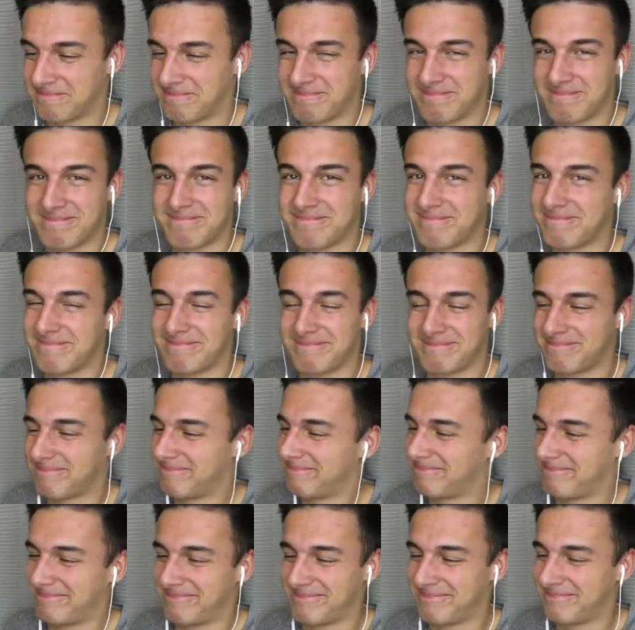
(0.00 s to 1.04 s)

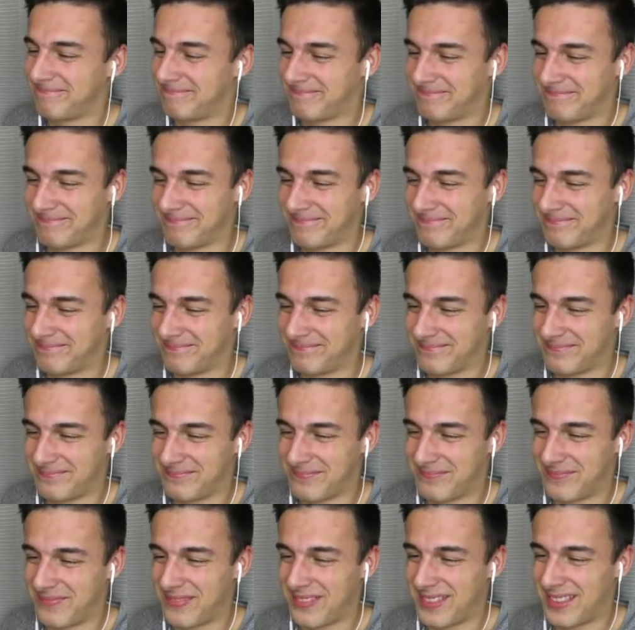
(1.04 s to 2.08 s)
Yes, he did
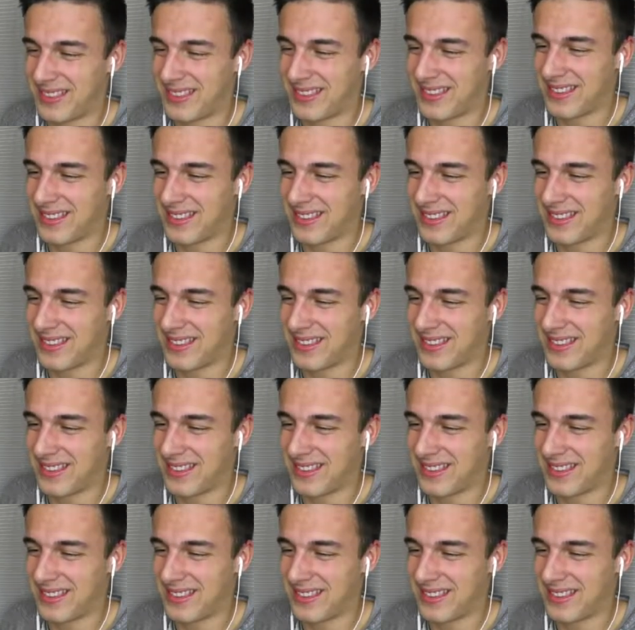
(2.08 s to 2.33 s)
it.